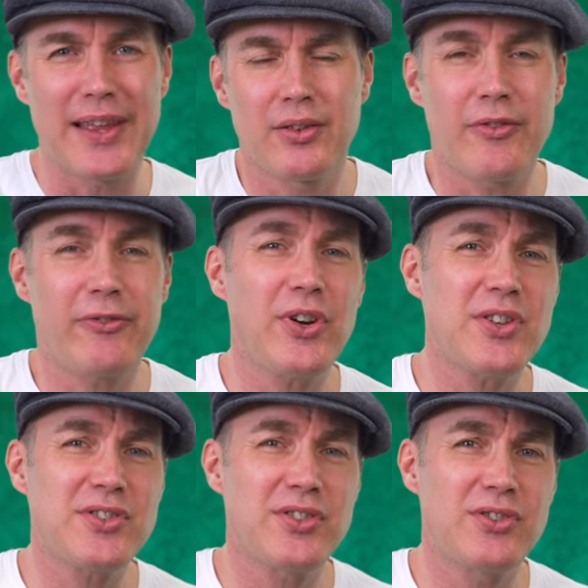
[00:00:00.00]
The
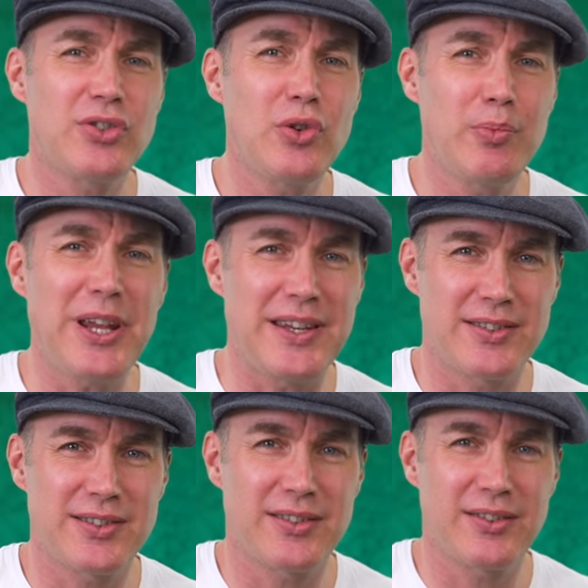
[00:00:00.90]
first two
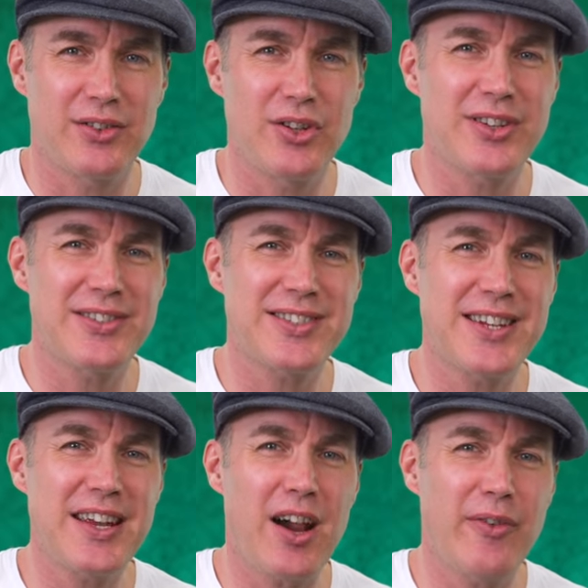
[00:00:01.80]
beats you can
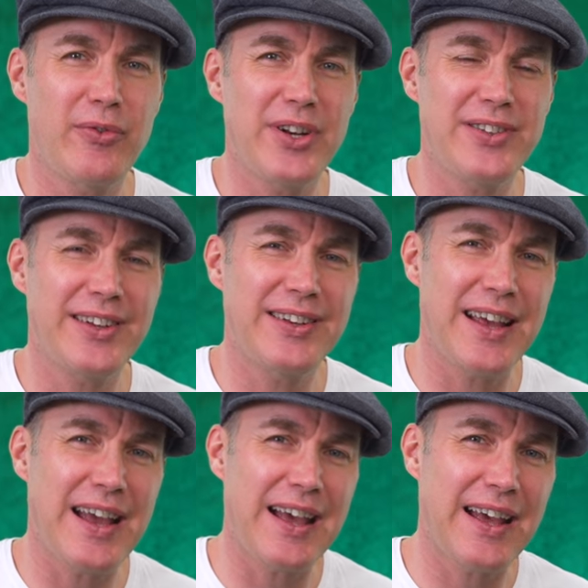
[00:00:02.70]
see I've written
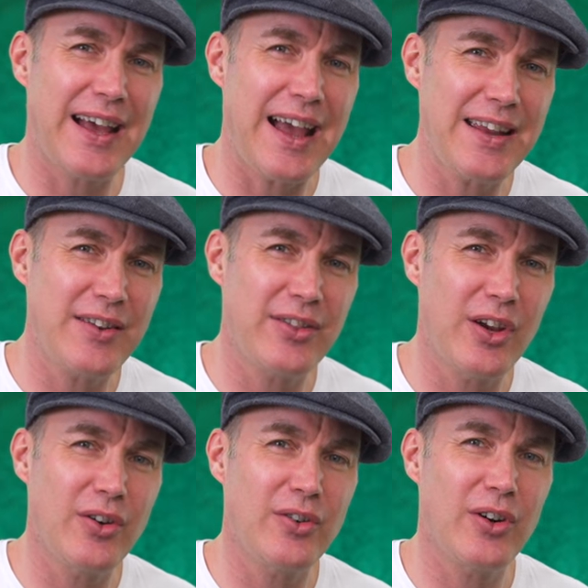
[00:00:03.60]
an eighth
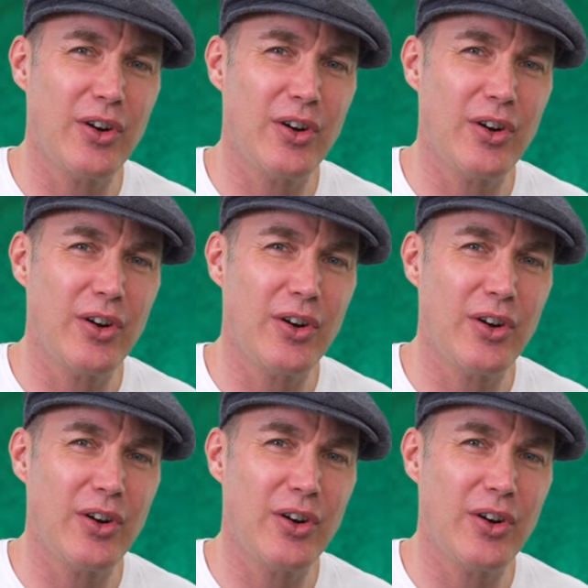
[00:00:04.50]
note,